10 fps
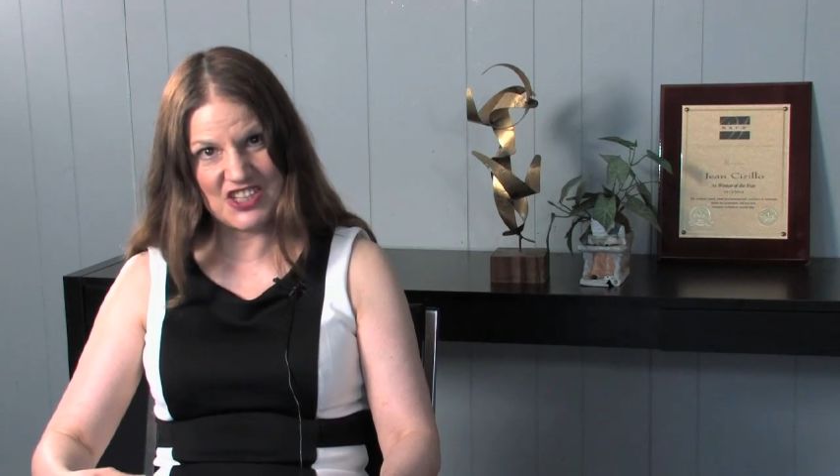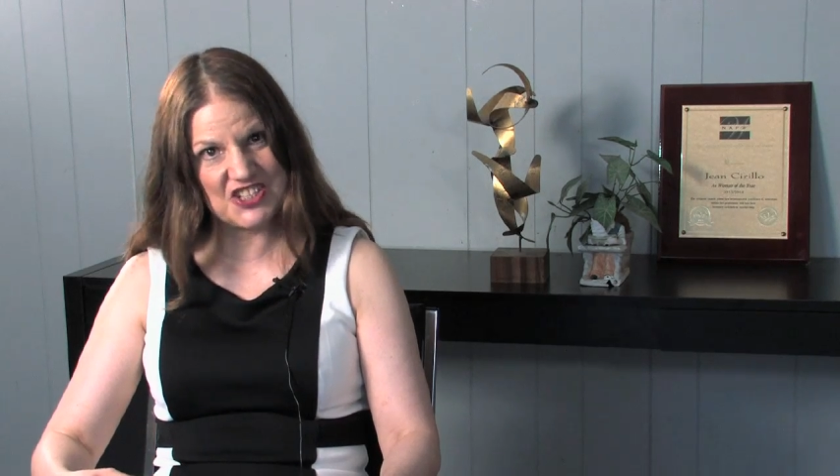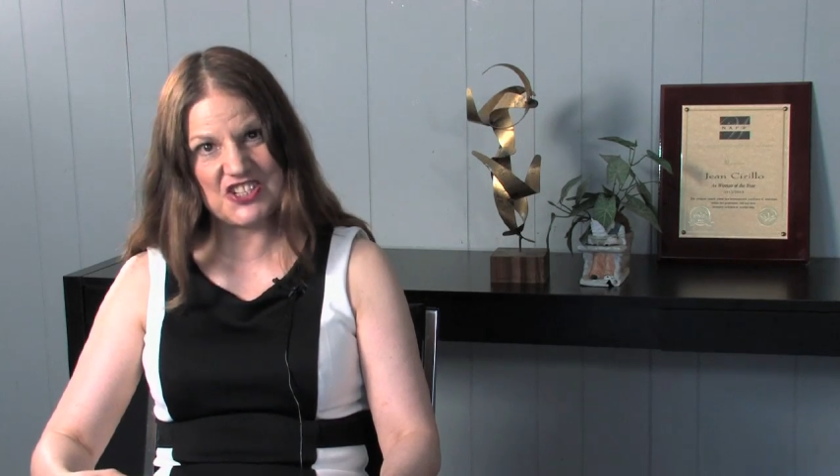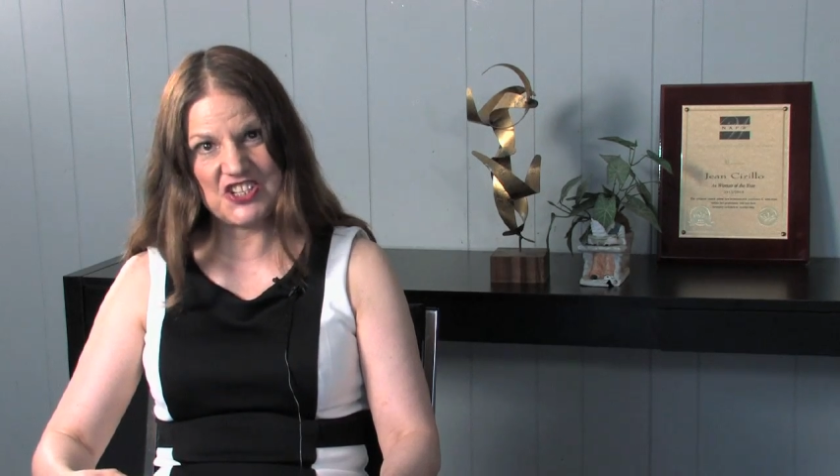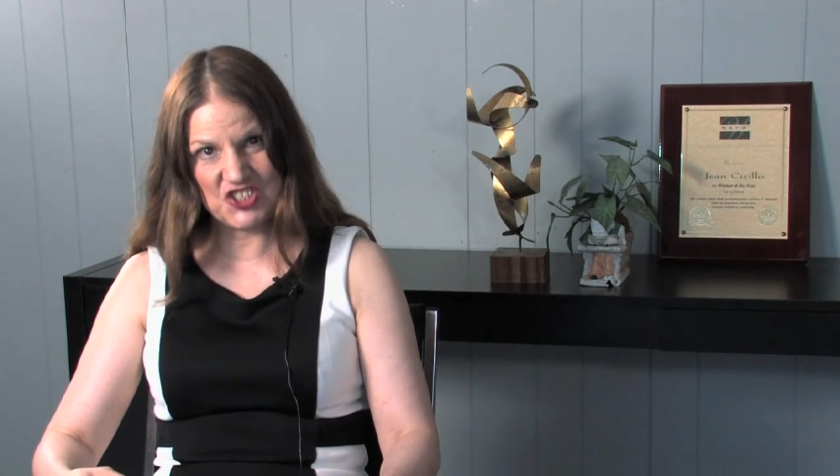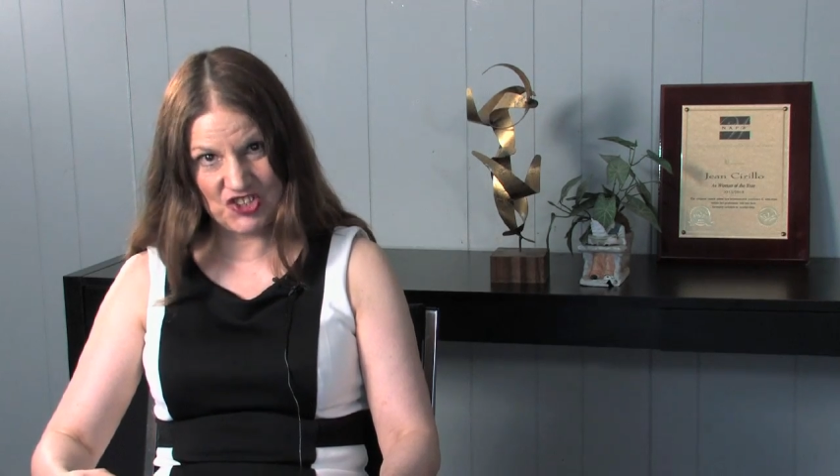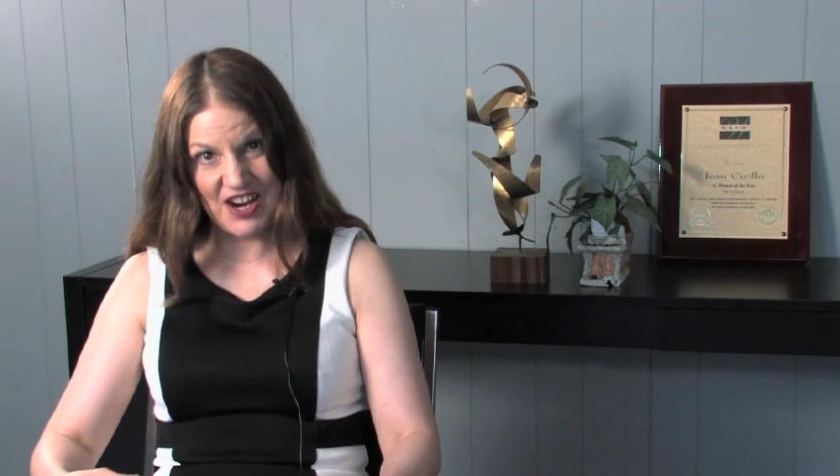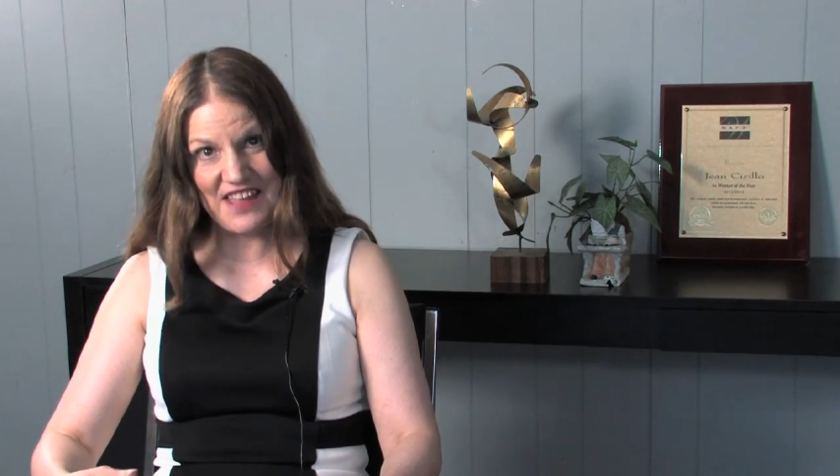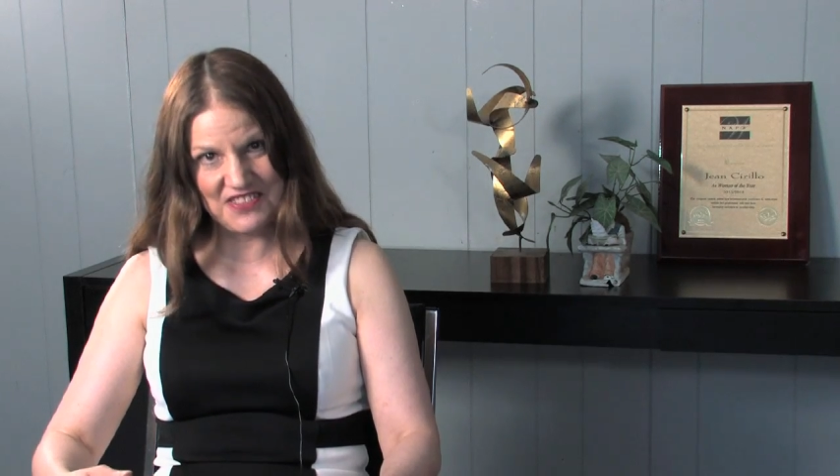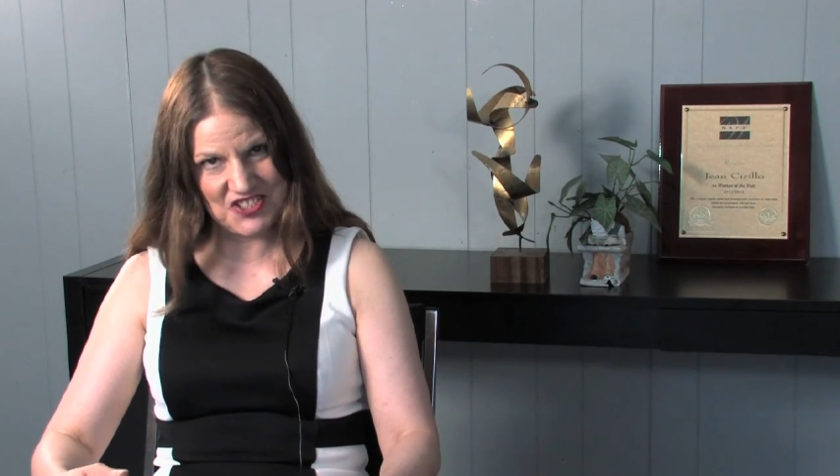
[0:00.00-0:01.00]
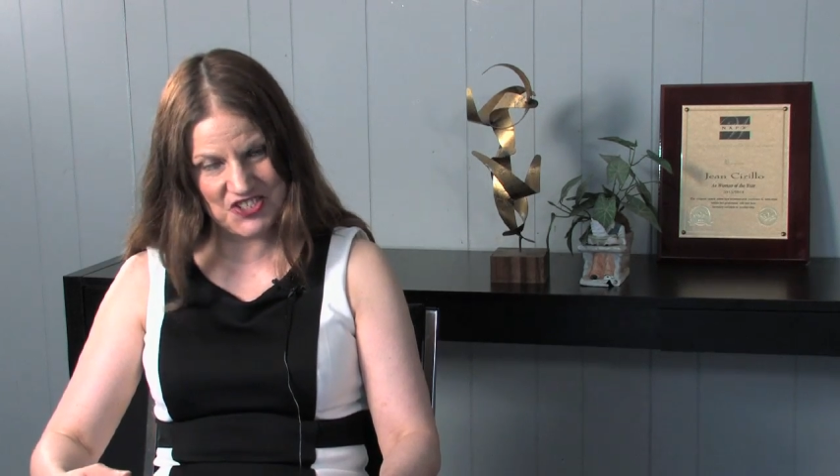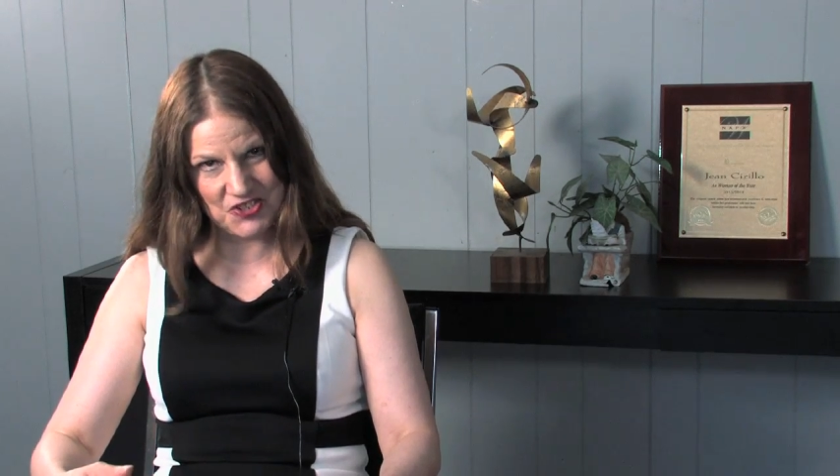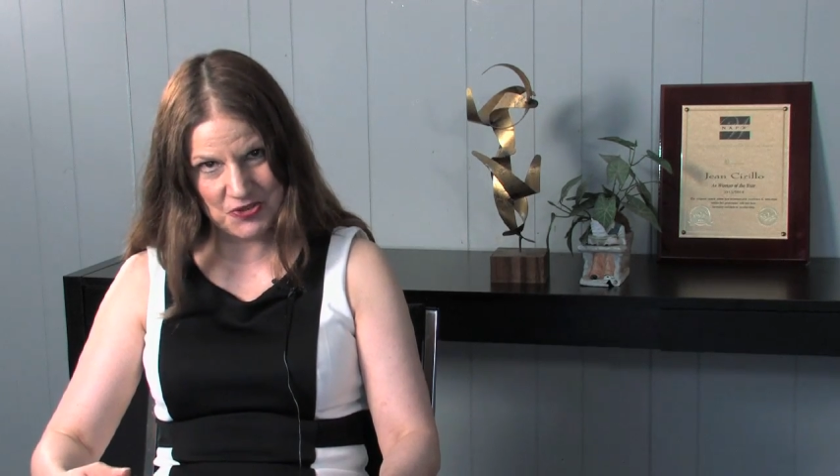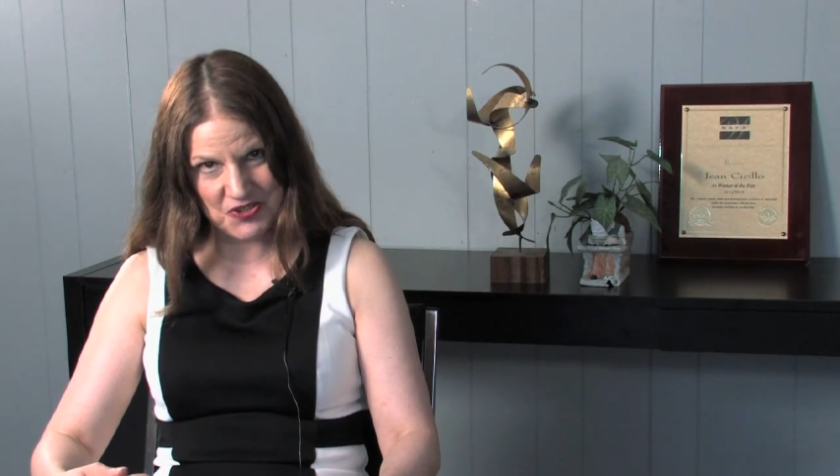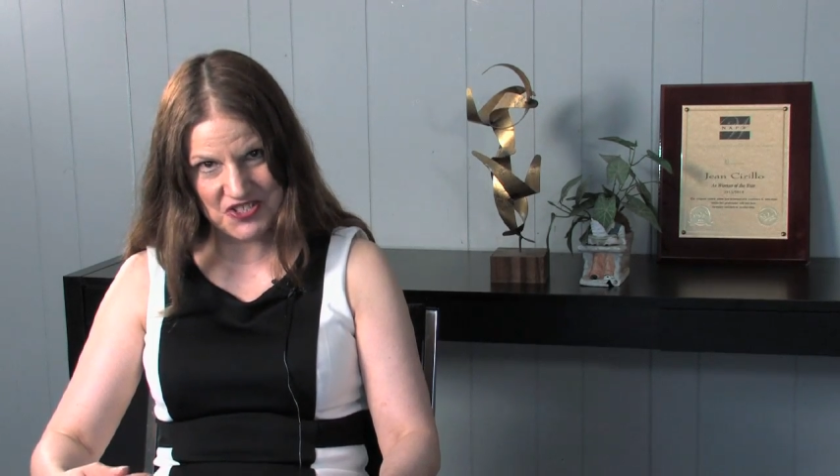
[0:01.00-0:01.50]
the teacher and the
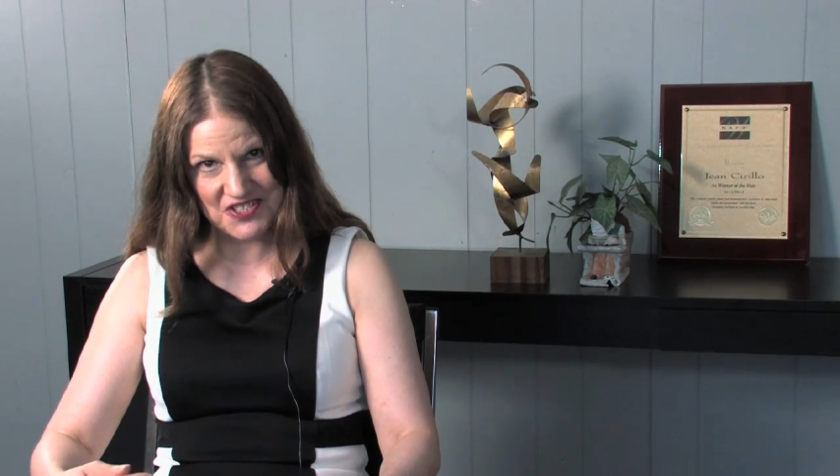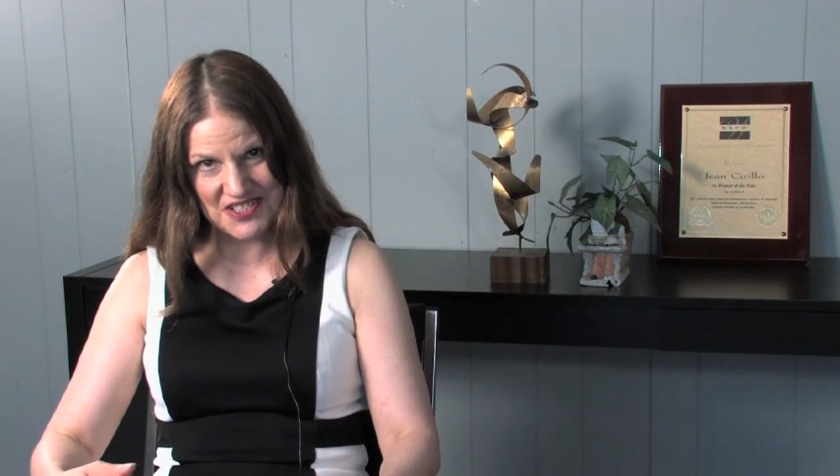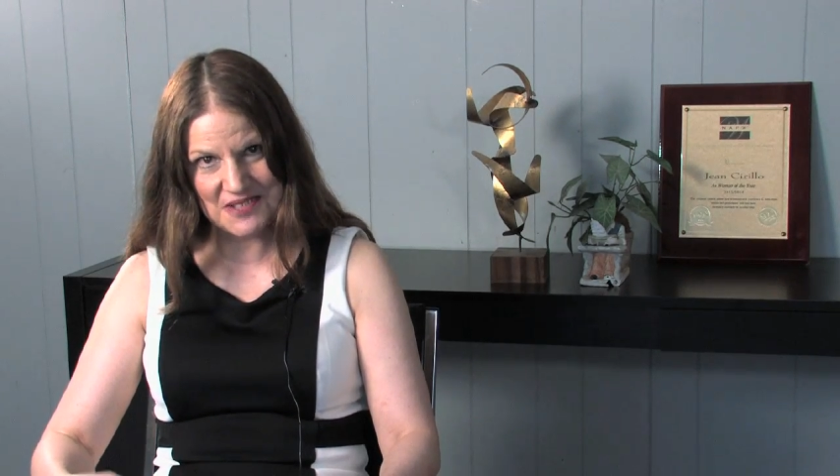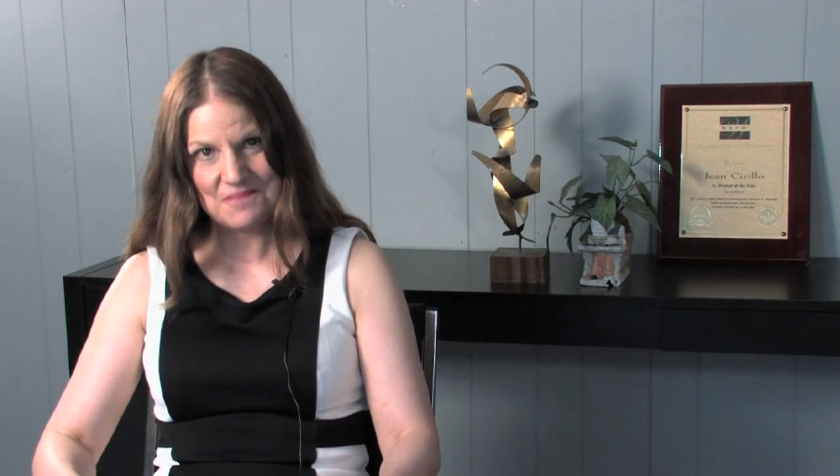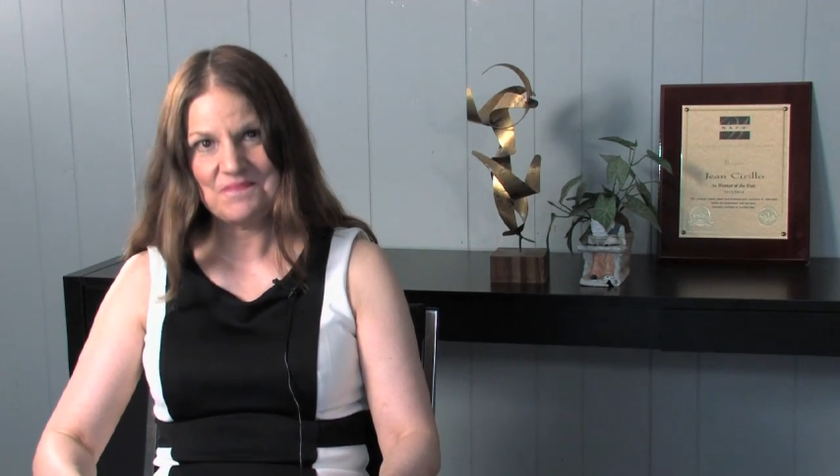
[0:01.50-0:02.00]
students.